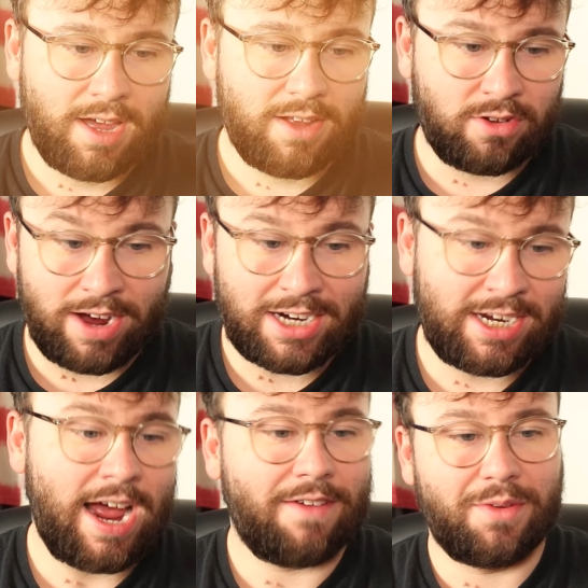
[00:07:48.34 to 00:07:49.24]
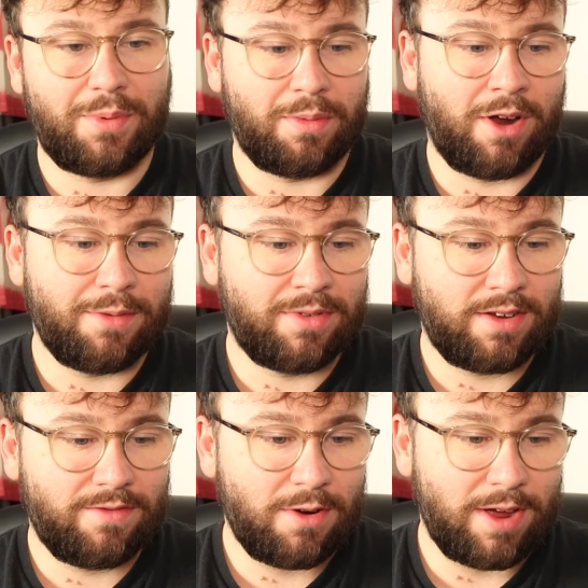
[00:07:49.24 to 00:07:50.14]
So I actually have to put
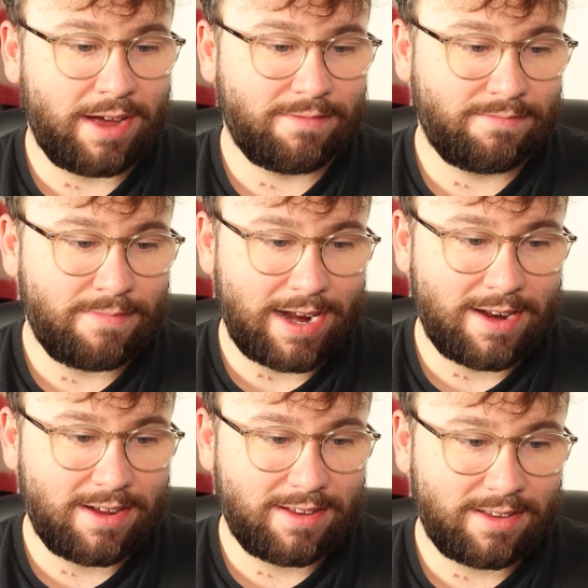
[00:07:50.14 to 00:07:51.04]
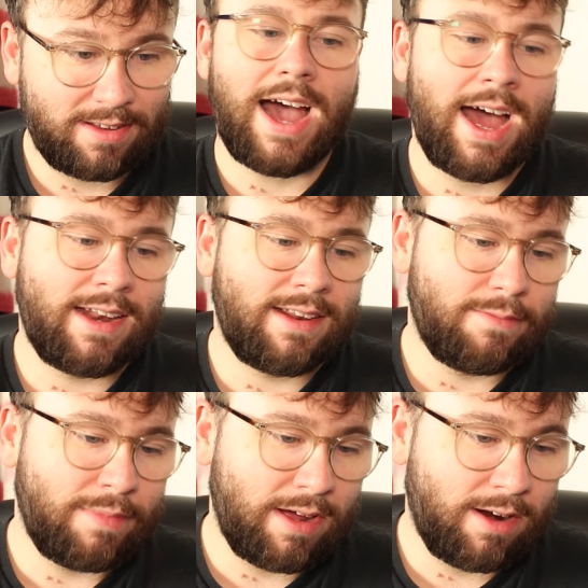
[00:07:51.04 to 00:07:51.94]
Leipzig through here. Madness.
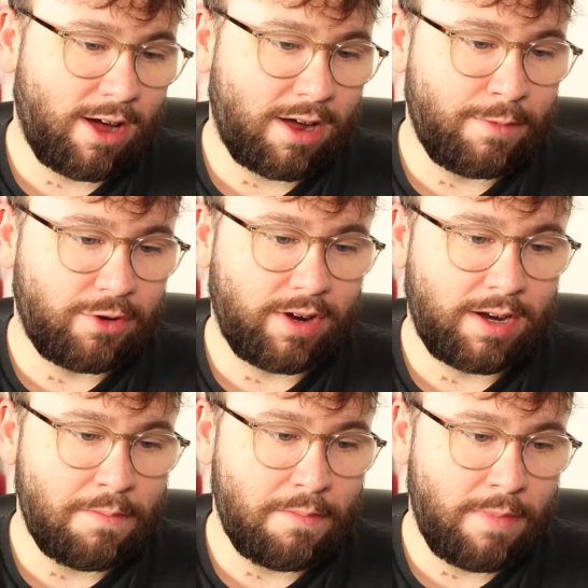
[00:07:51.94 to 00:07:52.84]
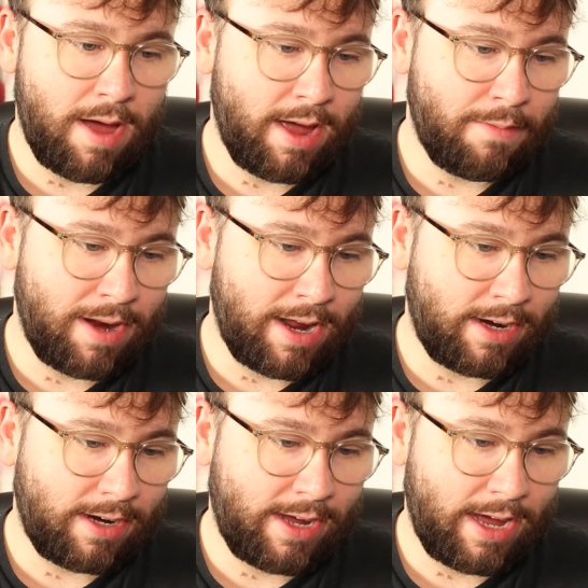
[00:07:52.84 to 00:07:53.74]
And like Madrid,
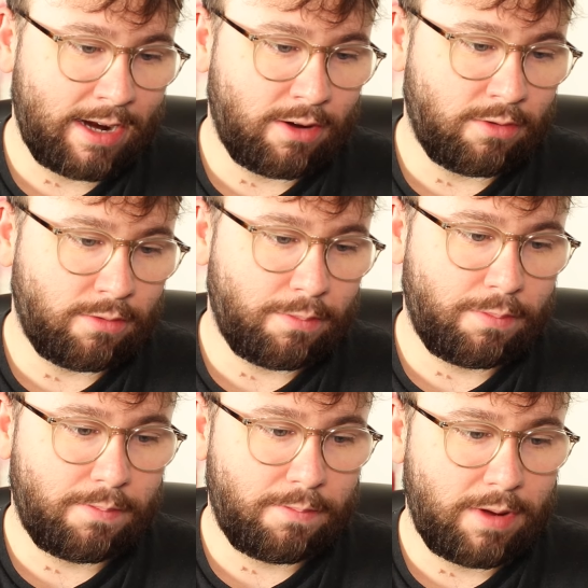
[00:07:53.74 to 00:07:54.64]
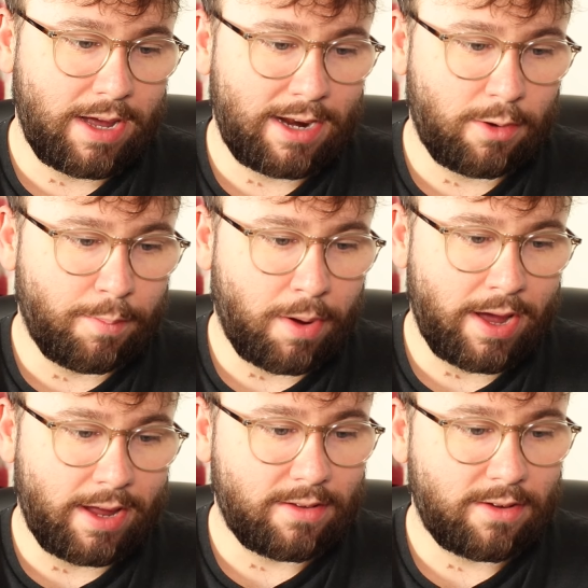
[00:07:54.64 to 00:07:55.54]
Milan get a little
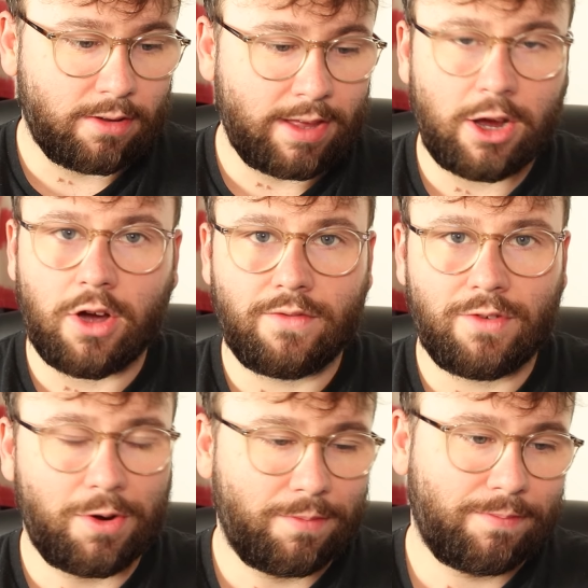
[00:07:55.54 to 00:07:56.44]
buy-in, so they go through.